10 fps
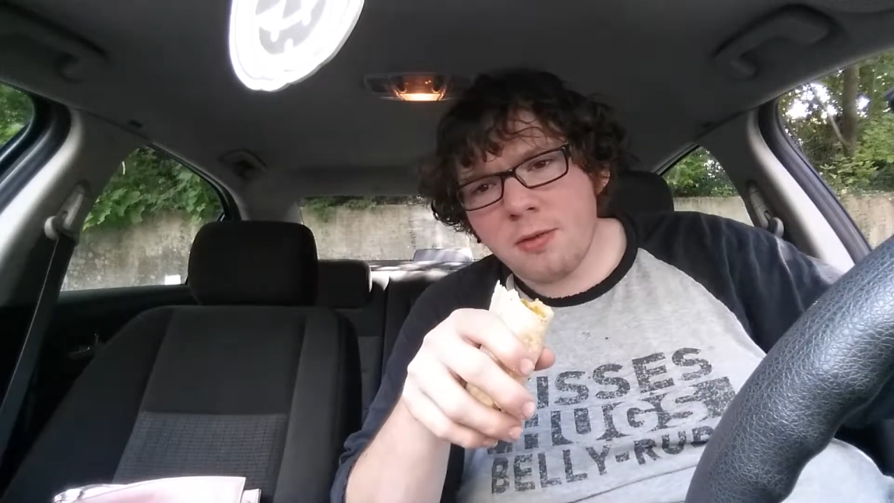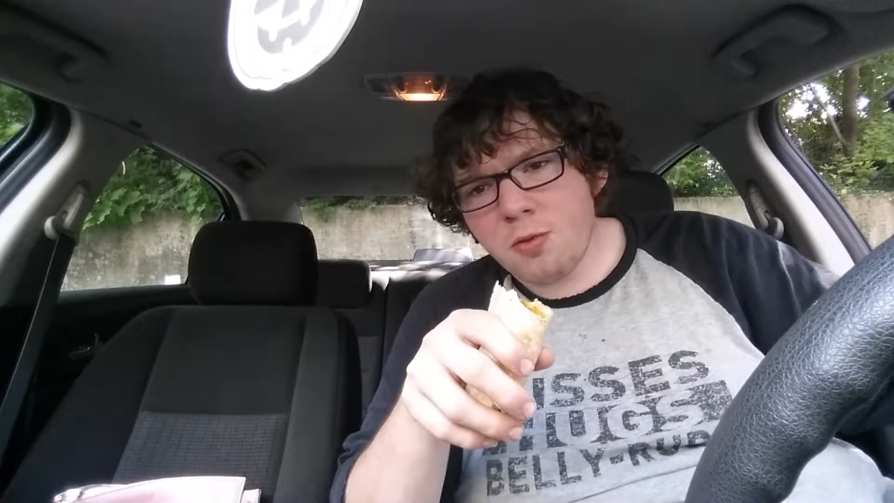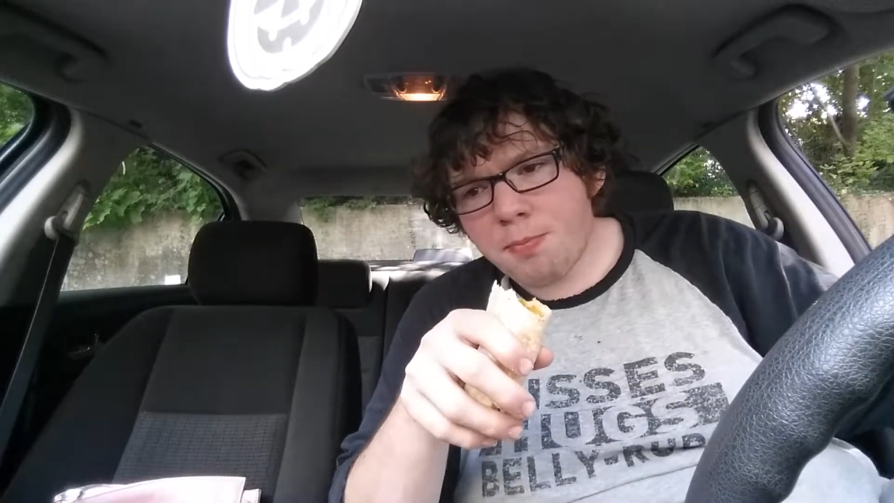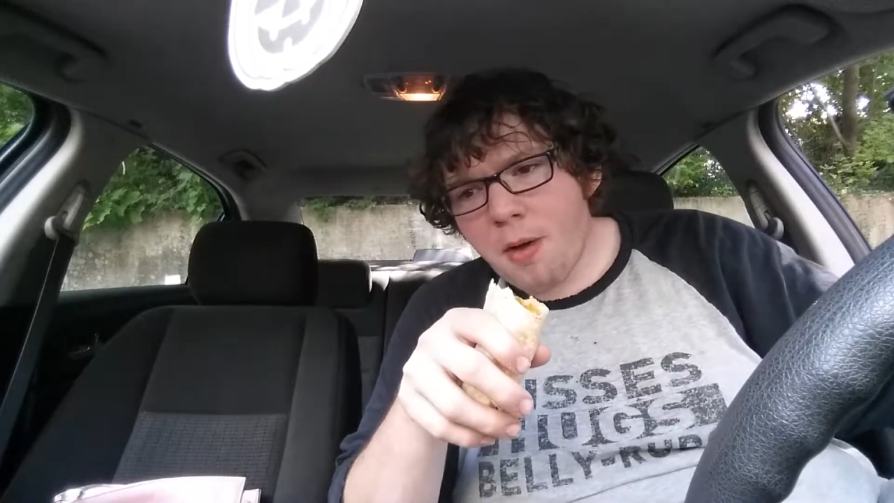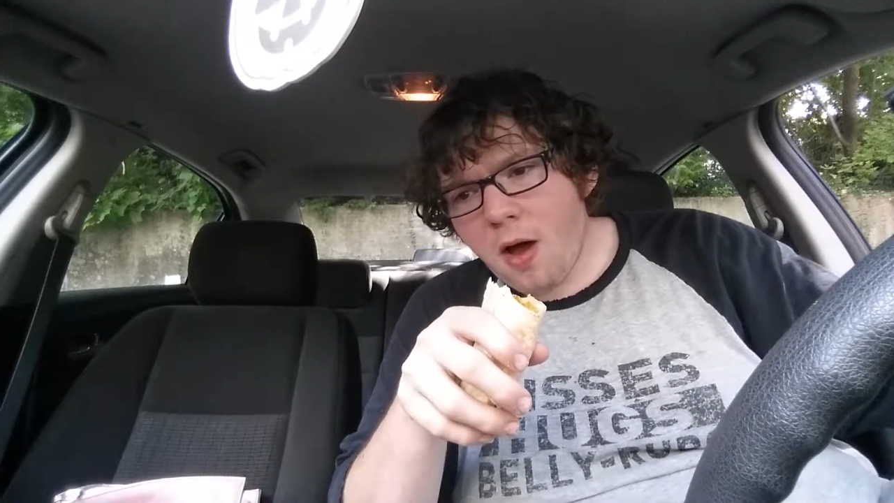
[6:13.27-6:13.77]

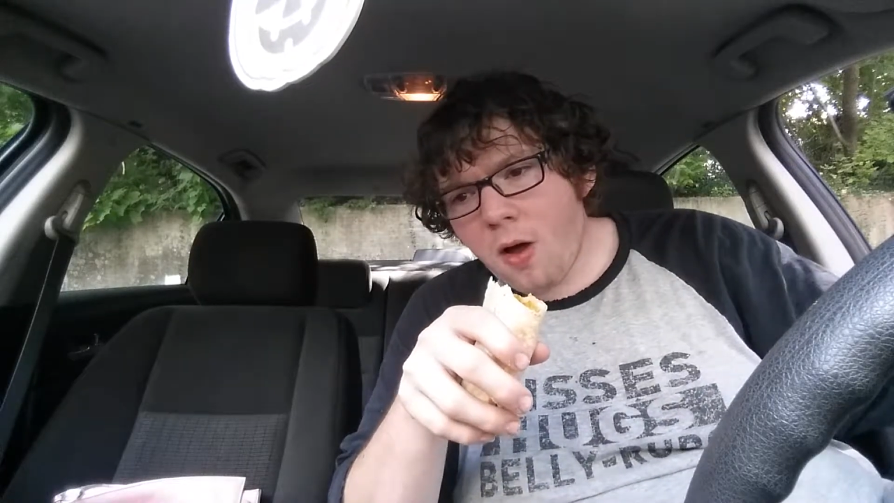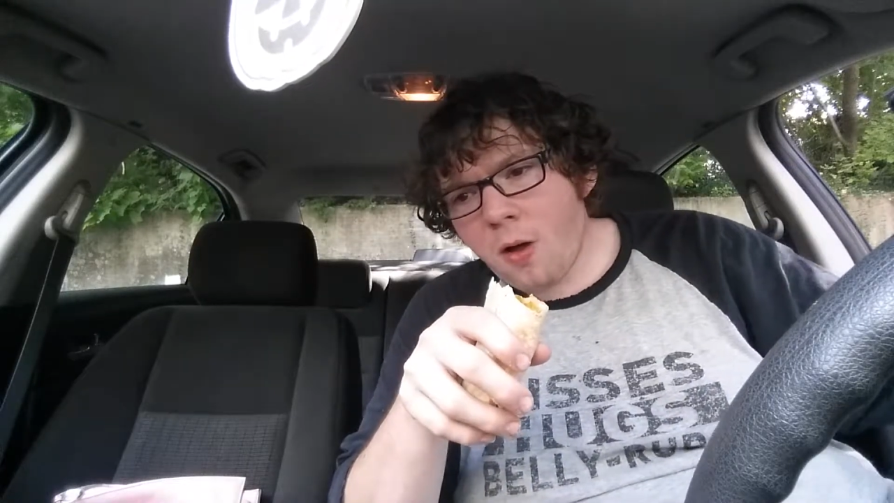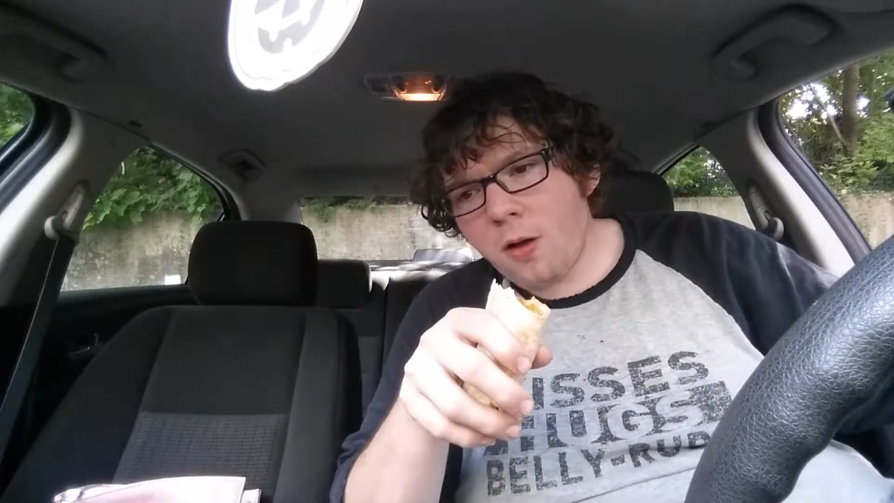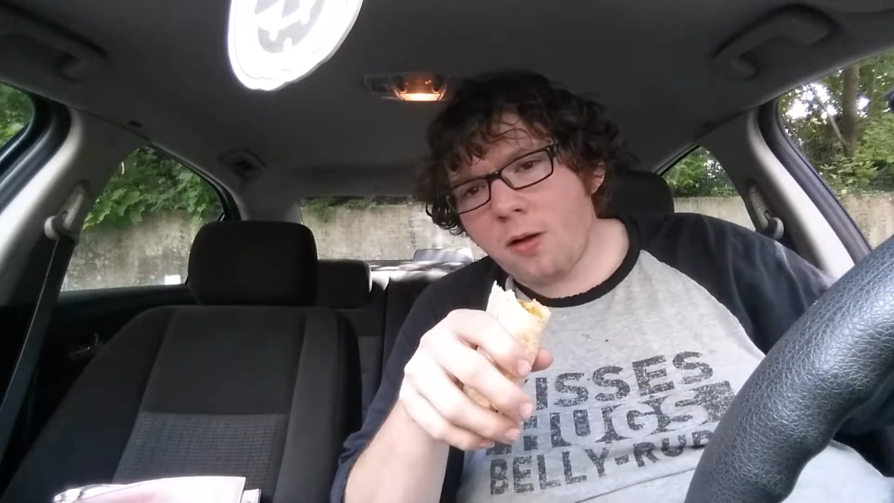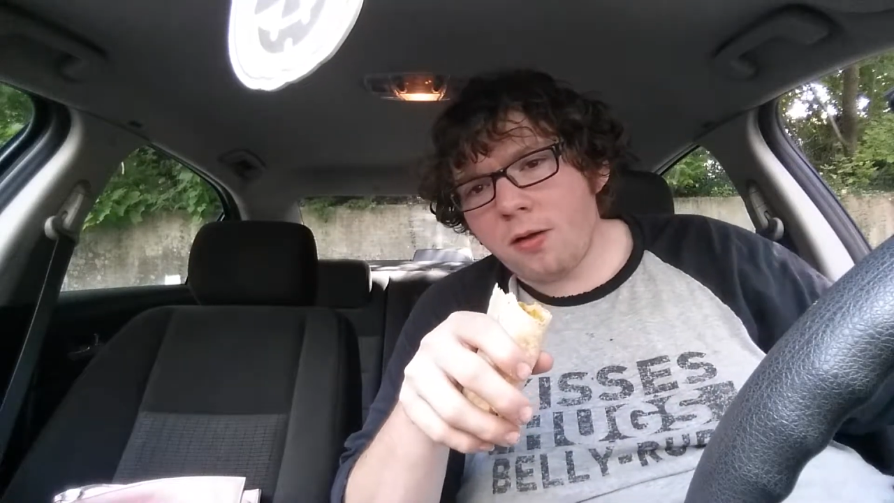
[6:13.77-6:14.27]
with
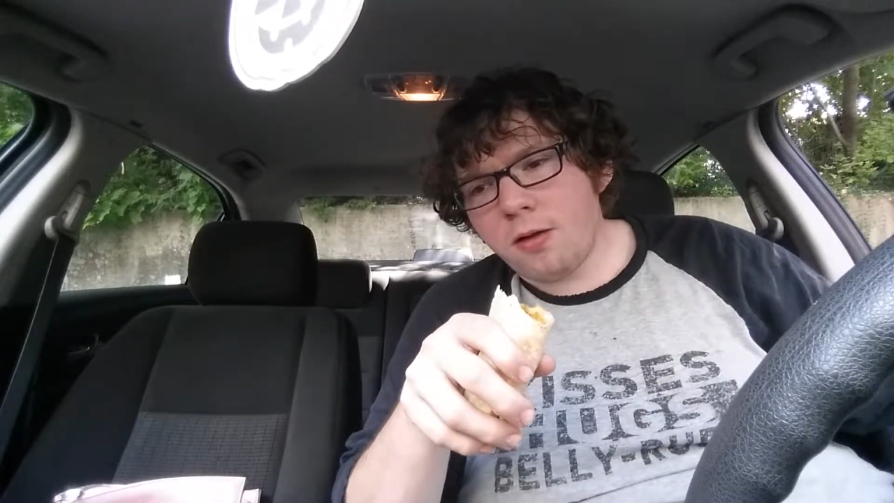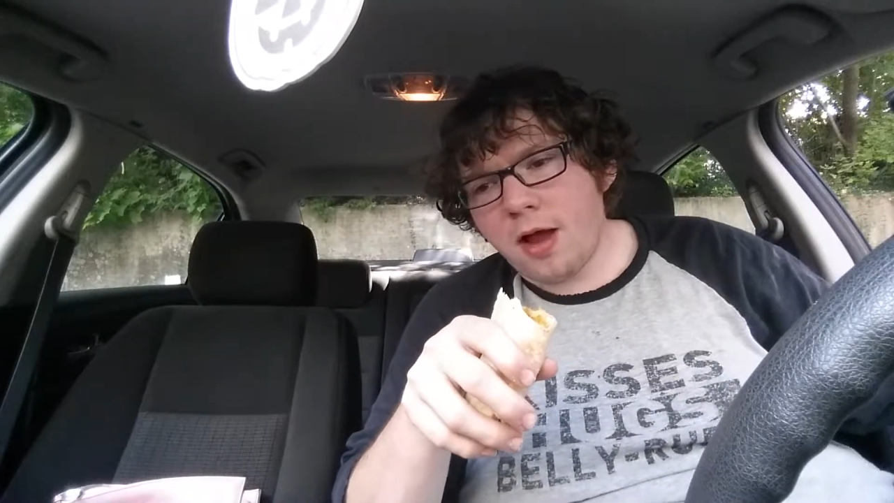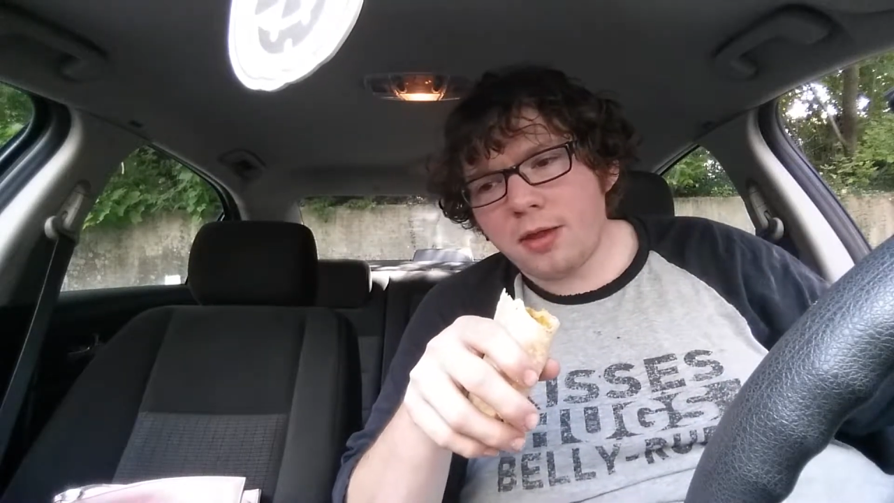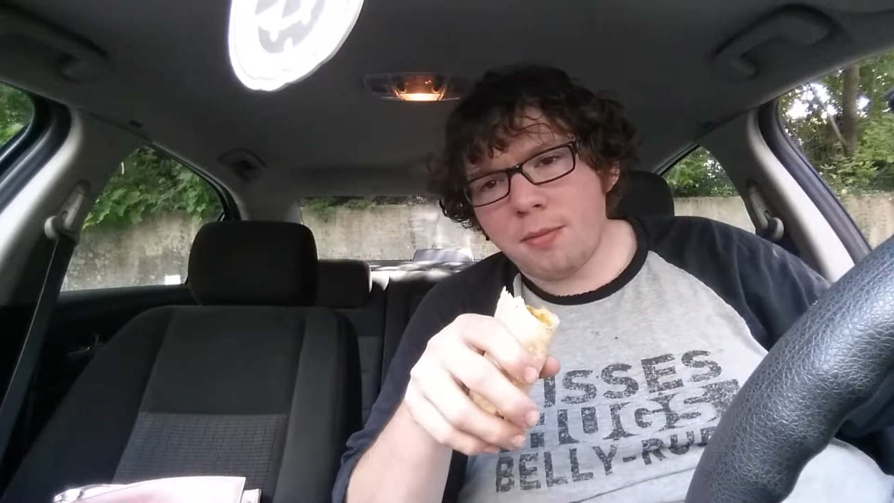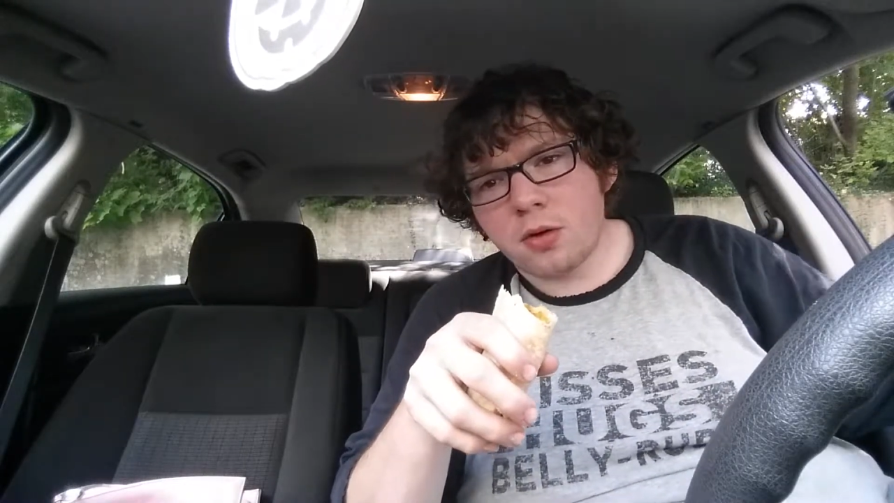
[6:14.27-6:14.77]
Paul
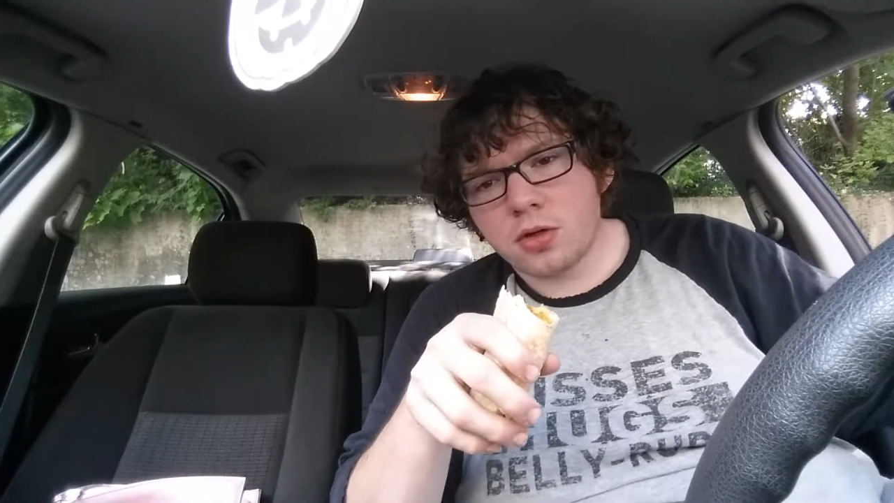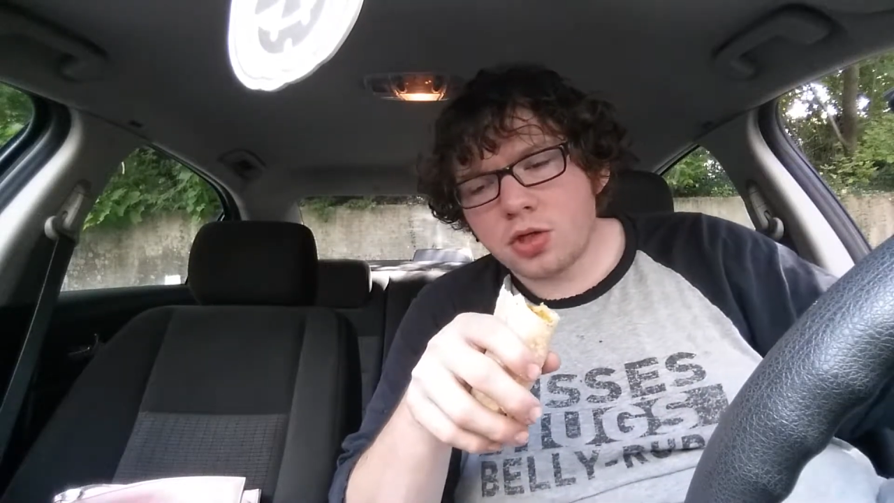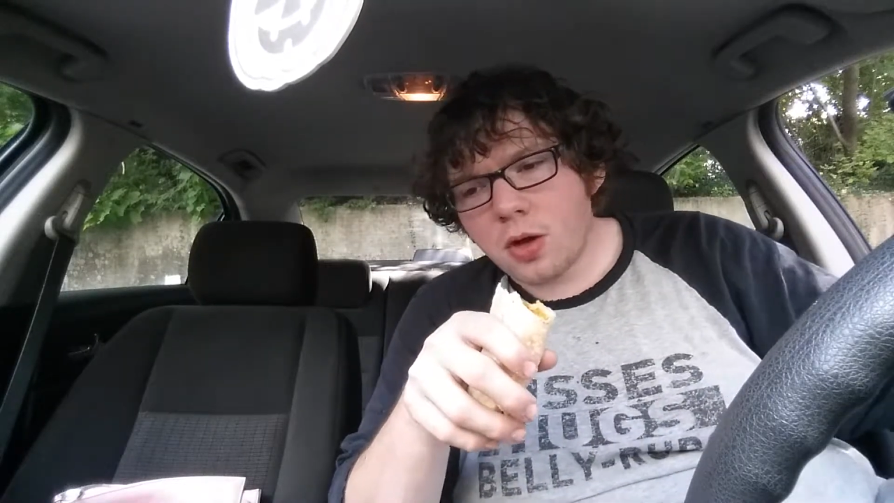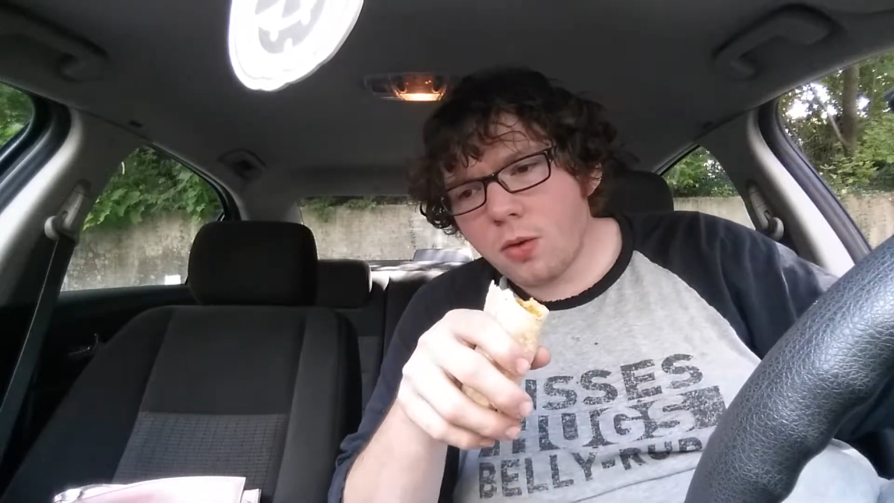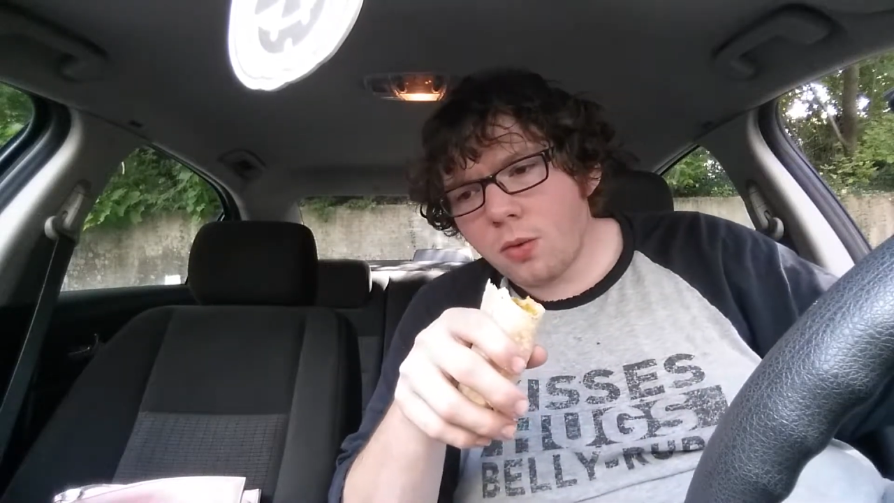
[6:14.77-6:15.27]
on the morning
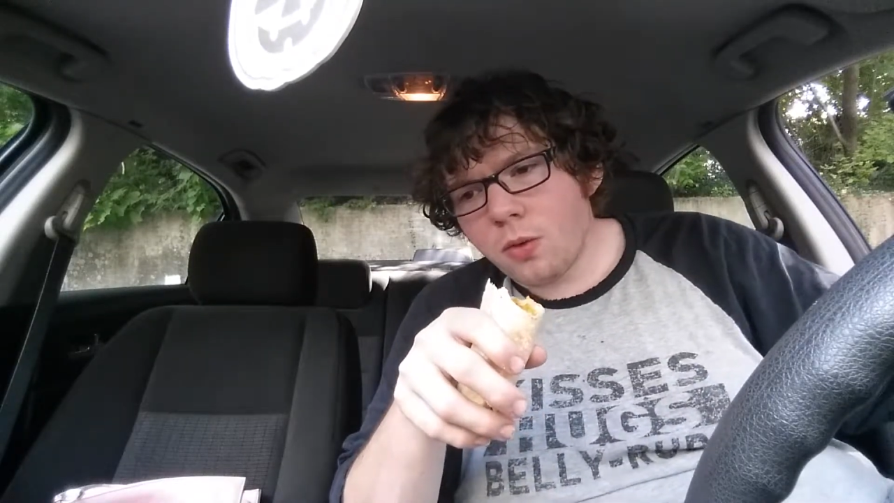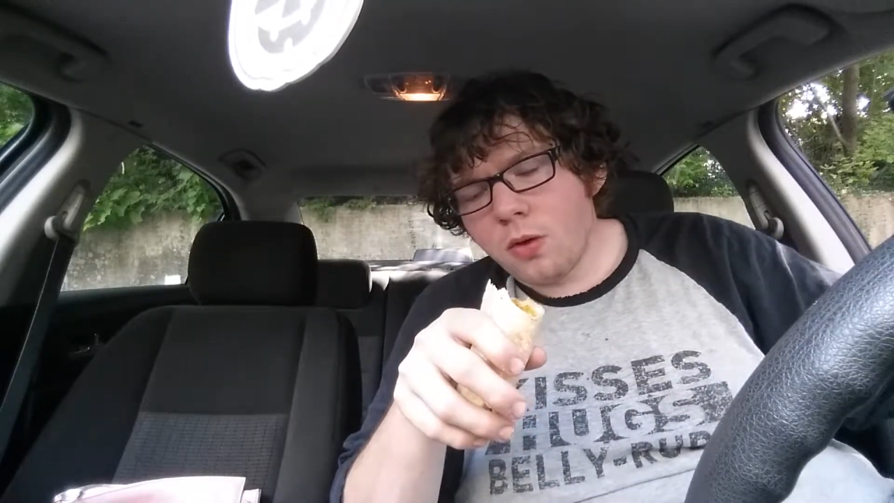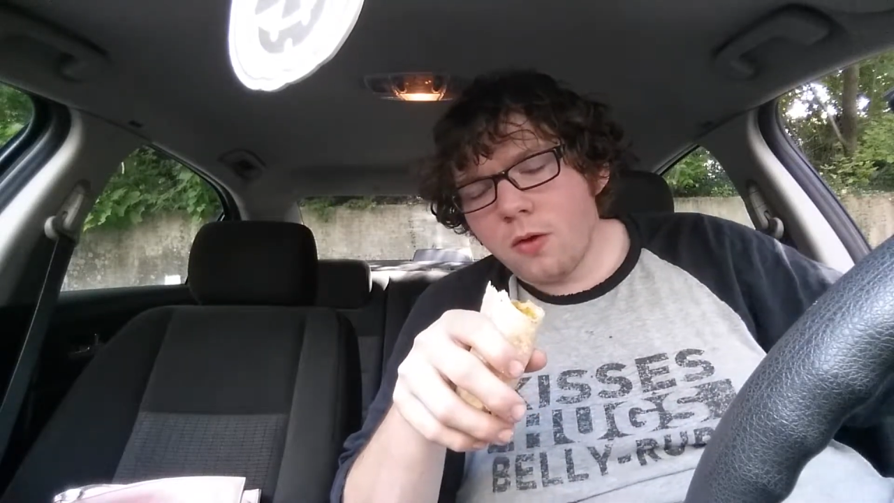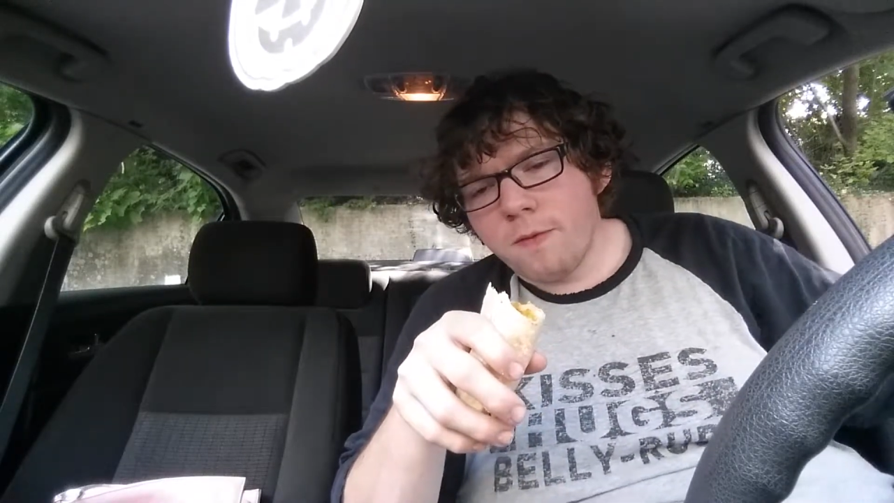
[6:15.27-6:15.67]
show.